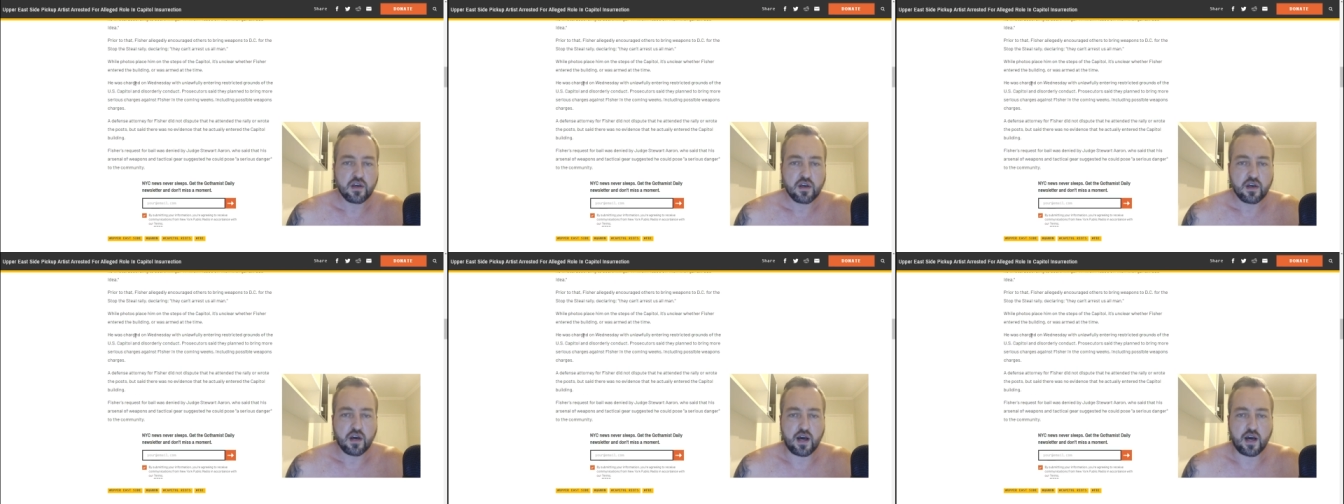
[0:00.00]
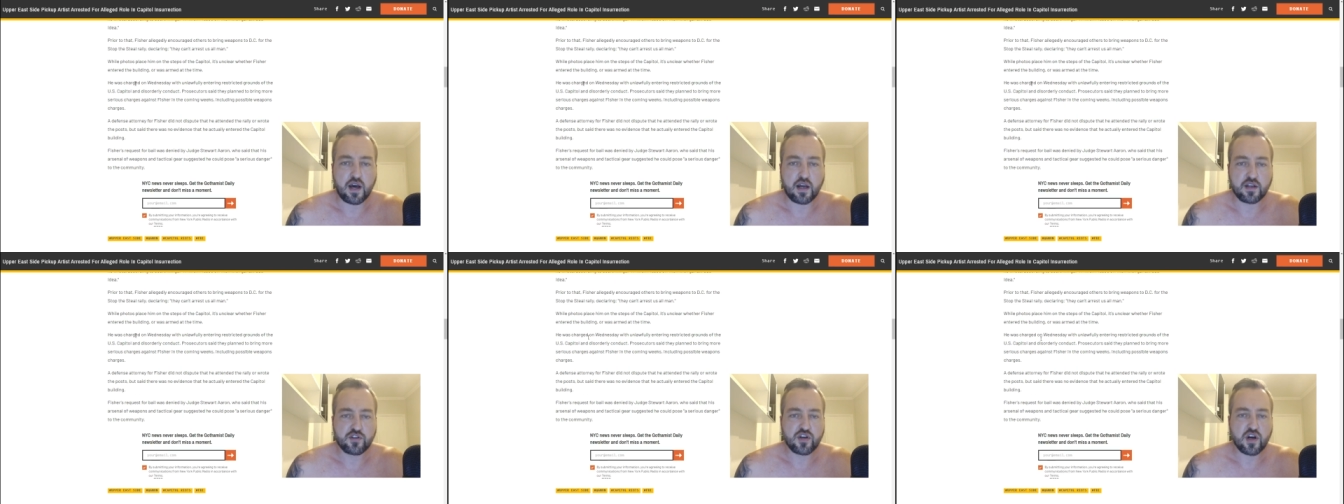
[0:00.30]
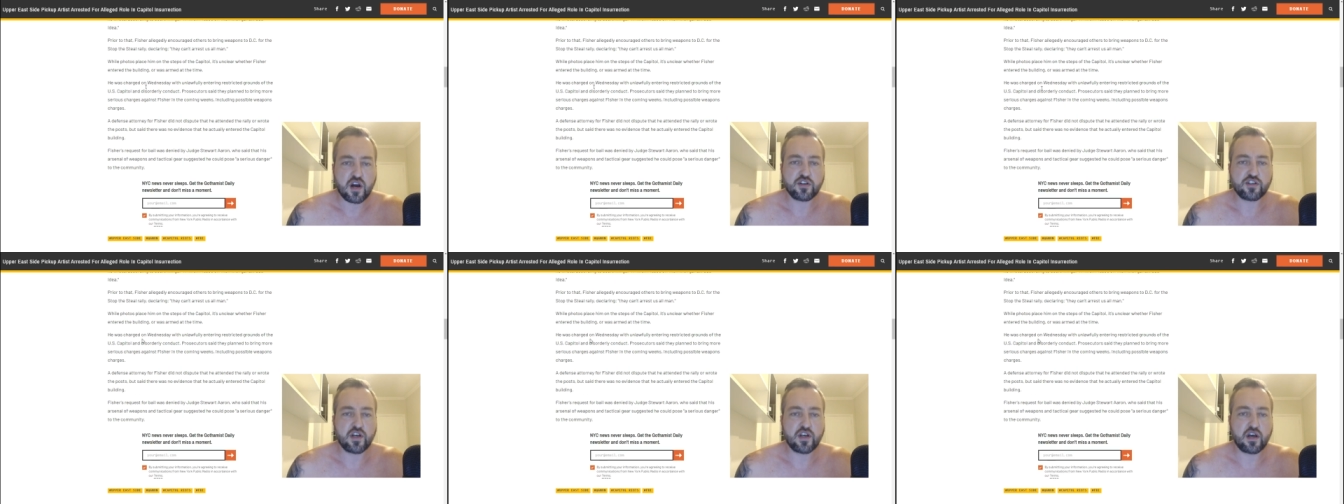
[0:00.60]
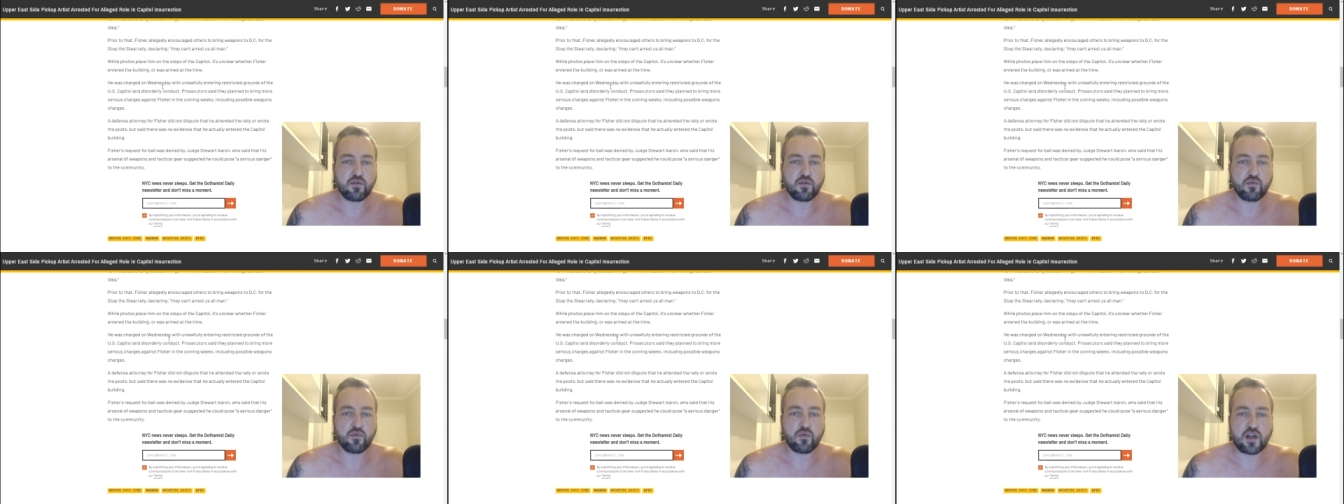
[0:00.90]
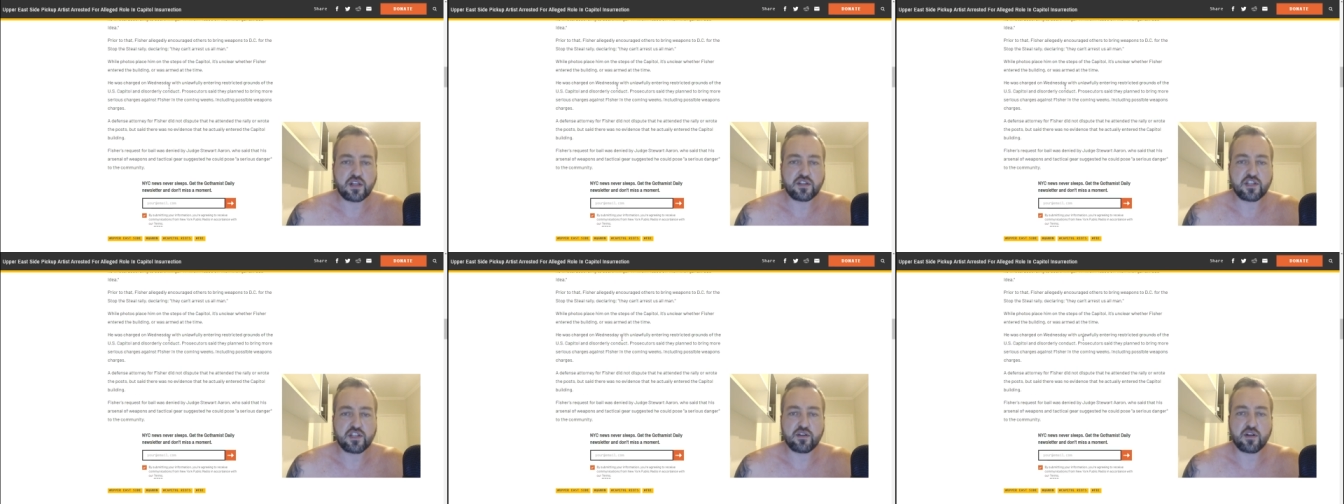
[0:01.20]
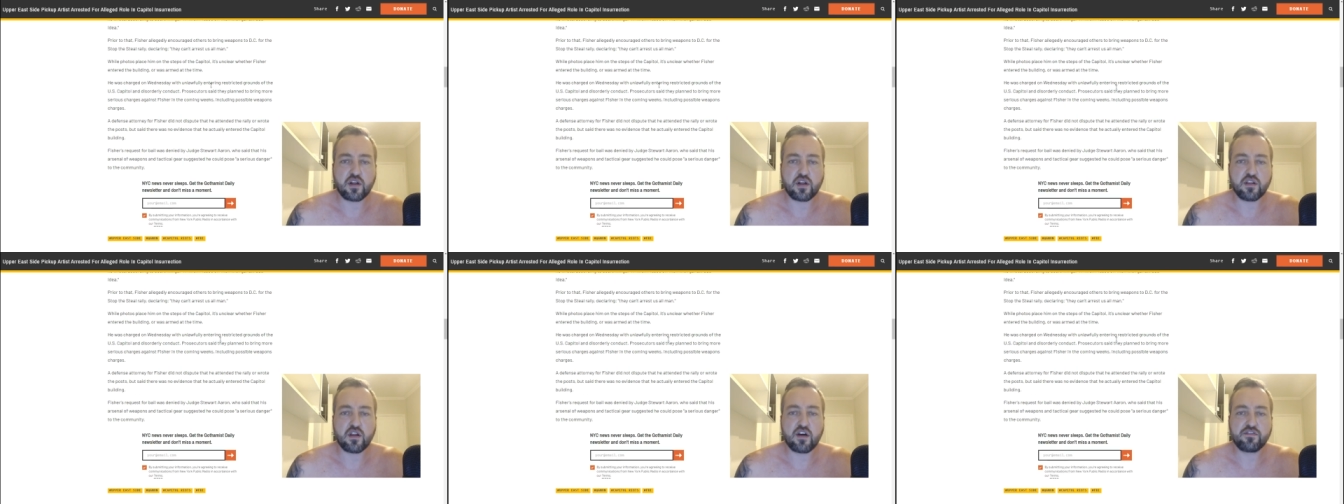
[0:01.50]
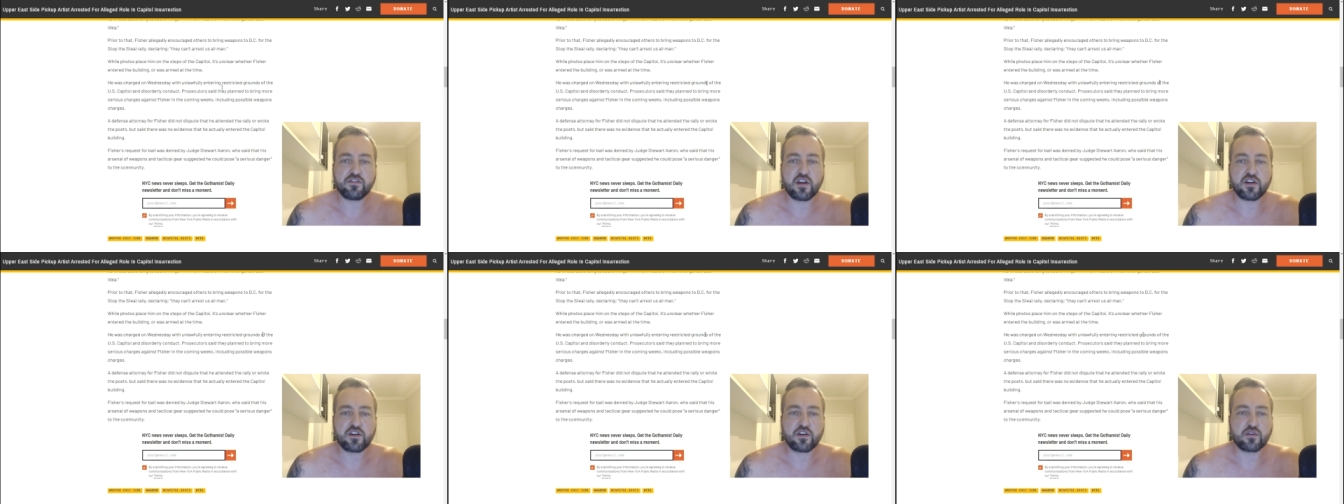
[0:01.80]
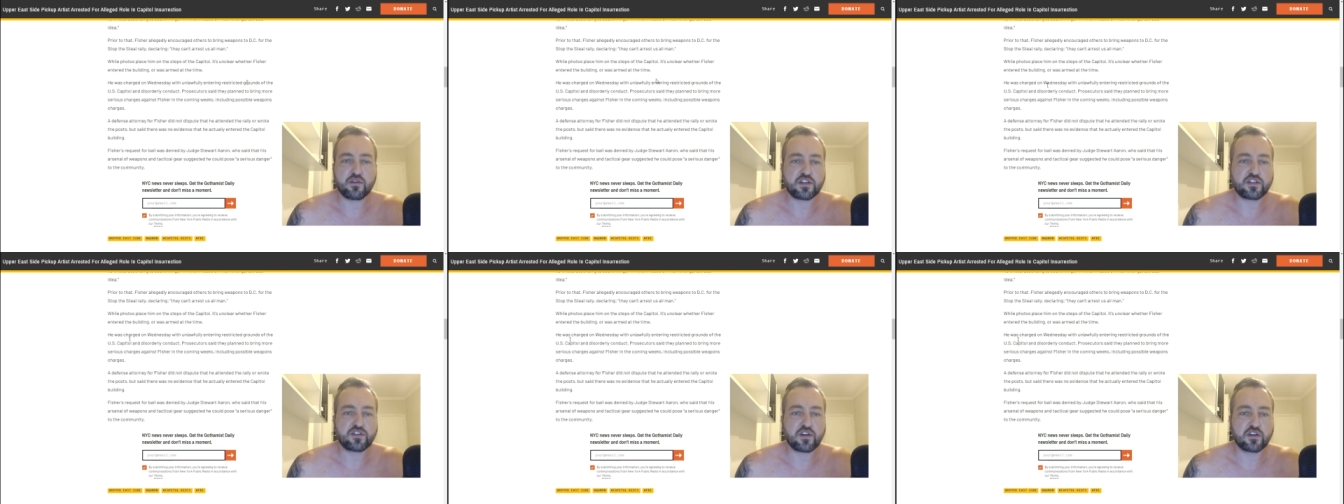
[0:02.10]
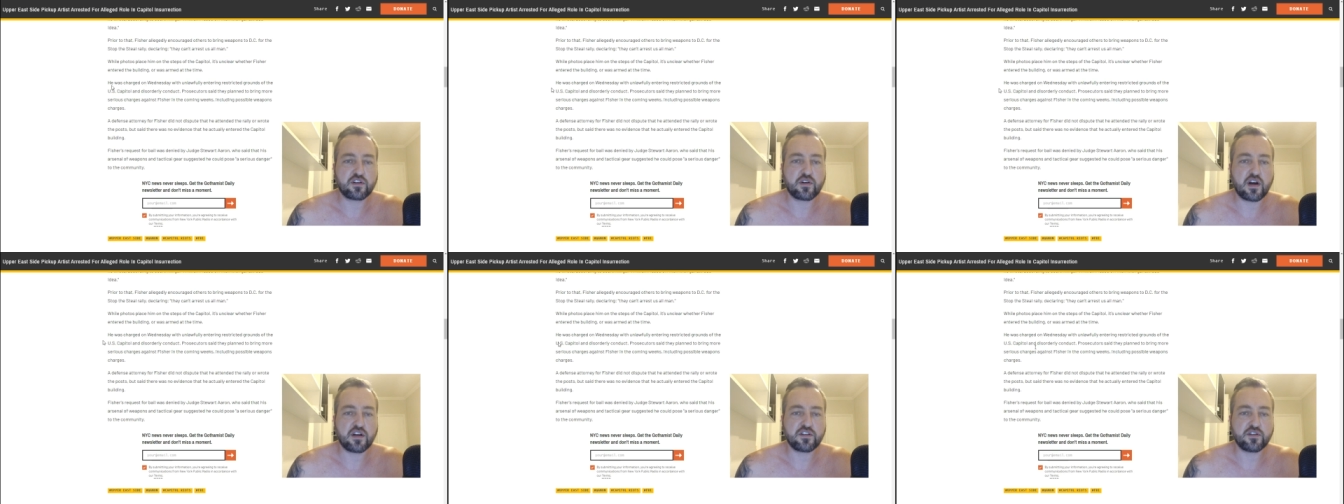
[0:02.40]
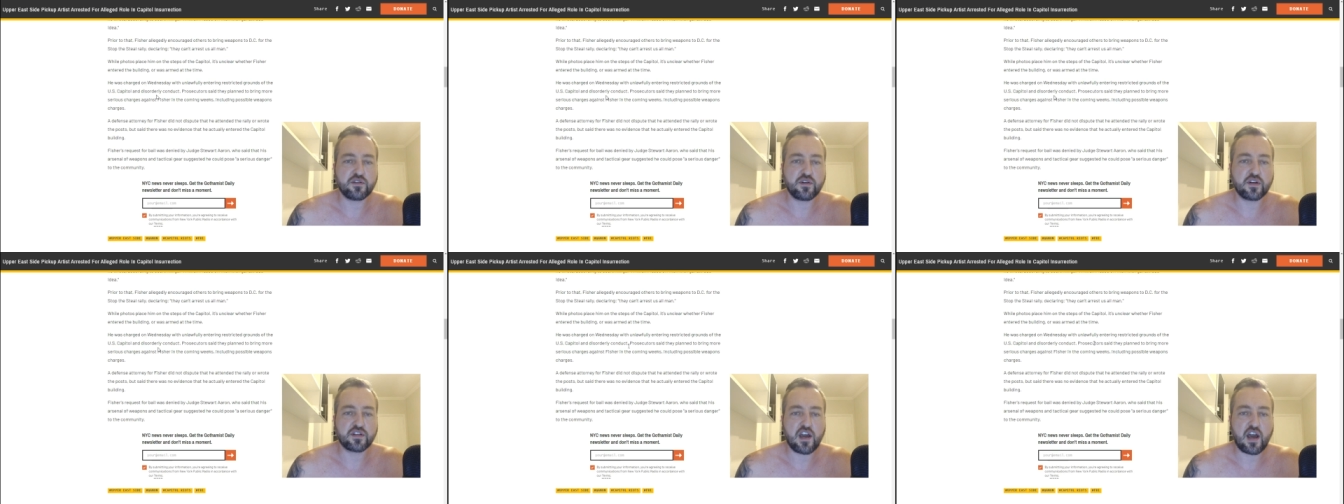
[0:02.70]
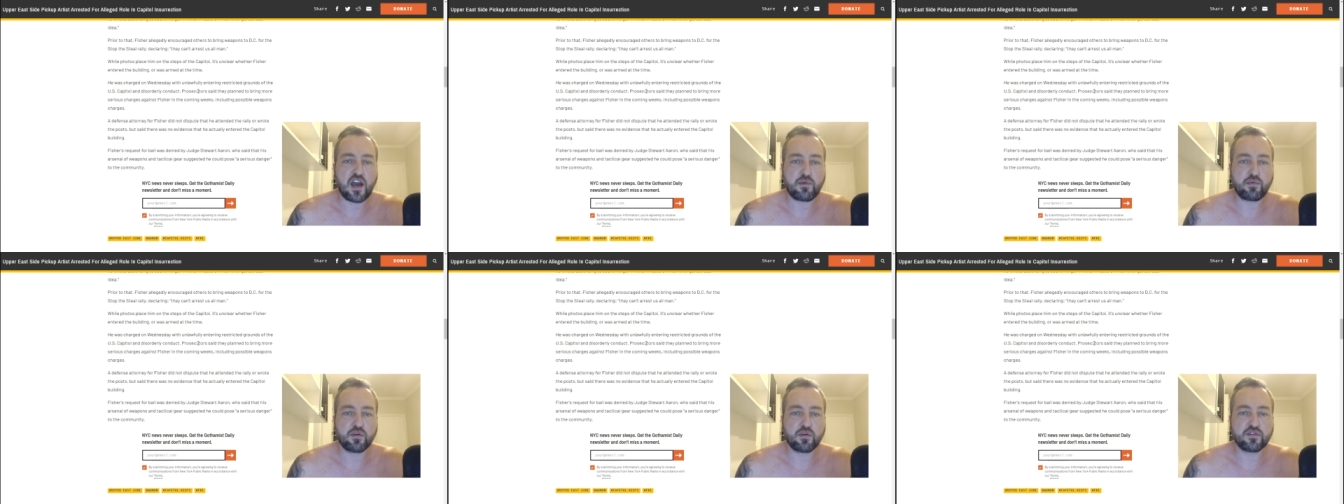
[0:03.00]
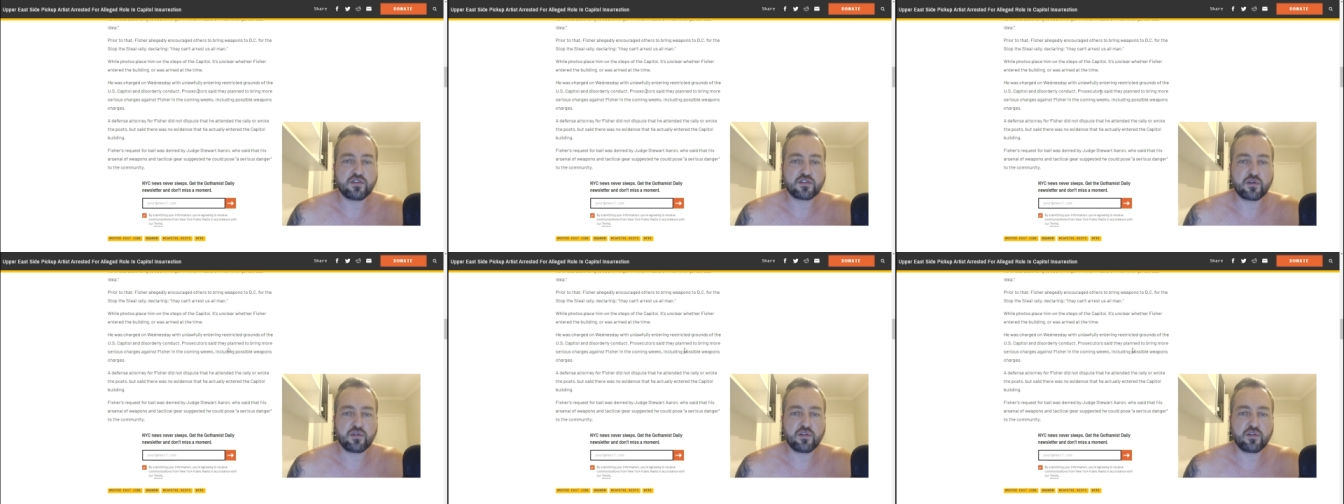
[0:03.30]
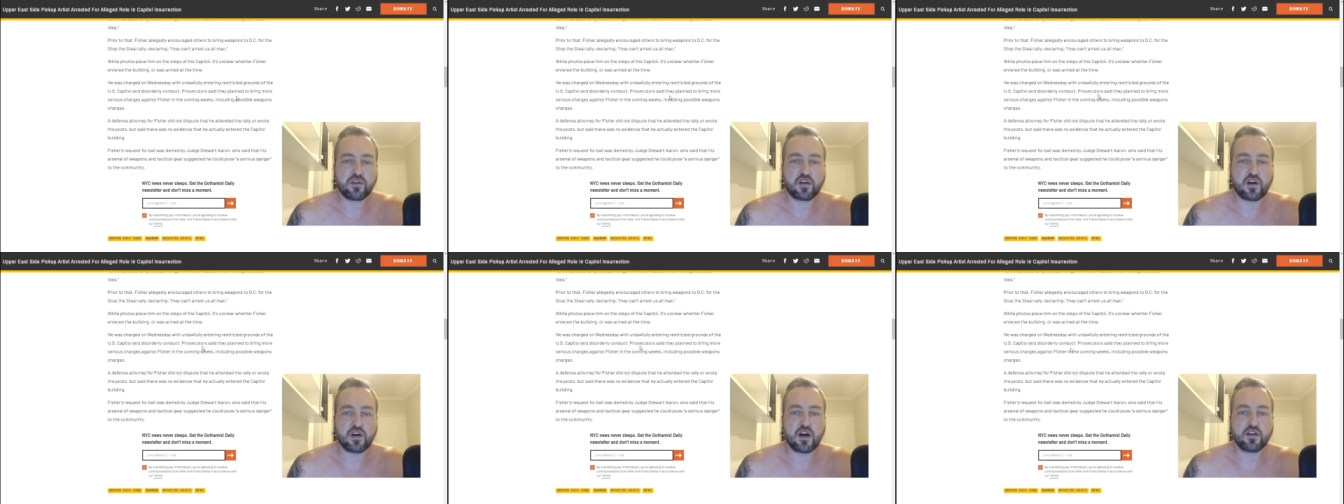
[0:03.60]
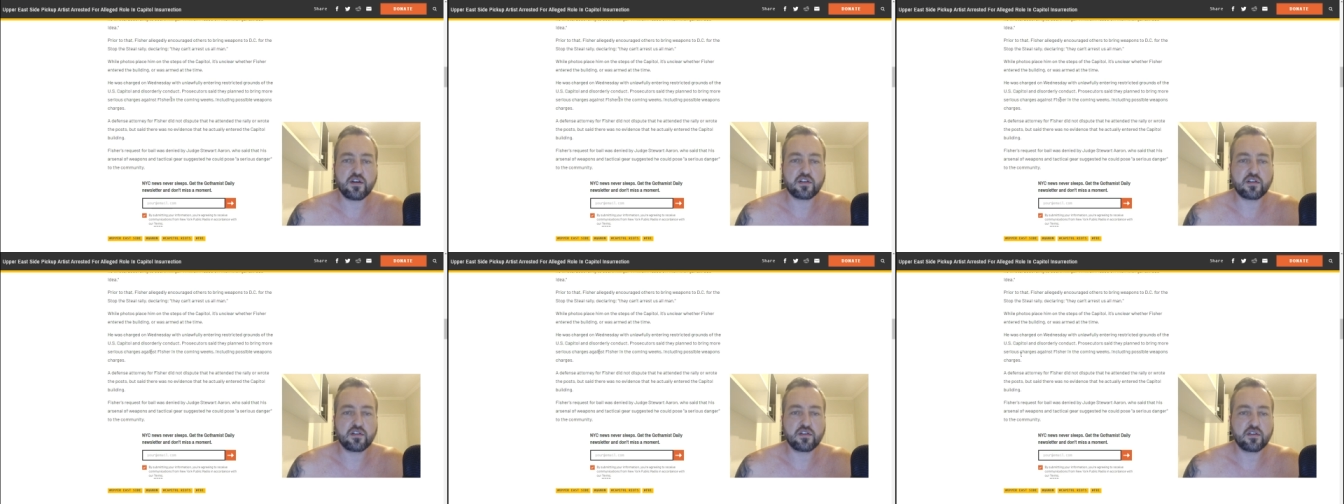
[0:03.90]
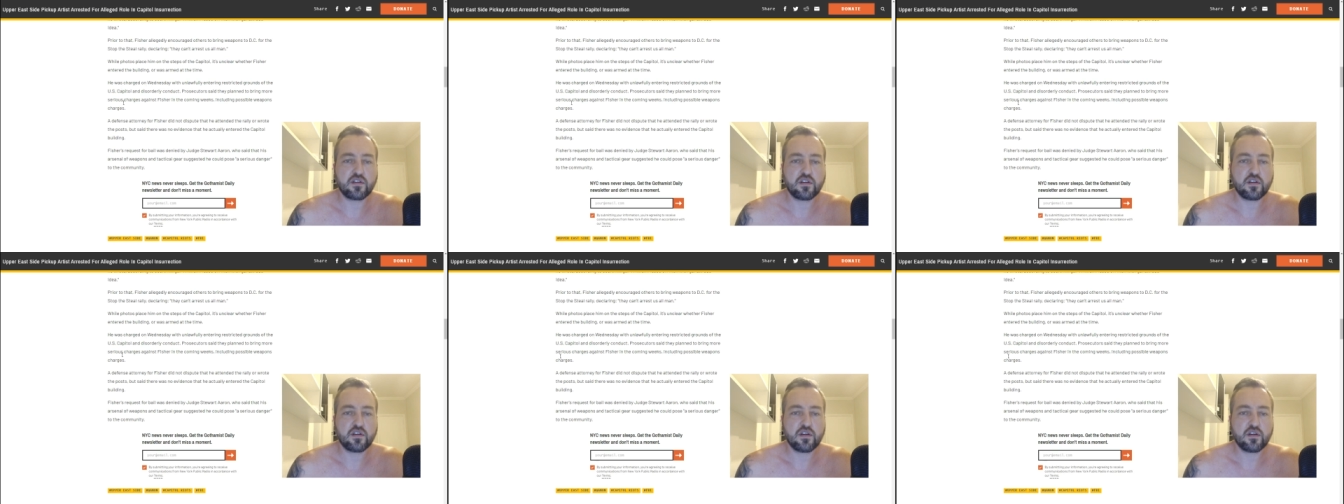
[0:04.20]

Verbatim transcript: Uh, charged on Wednesday with unlawfully entering restricted grounds, U.S. Capitol, disorderly conduct.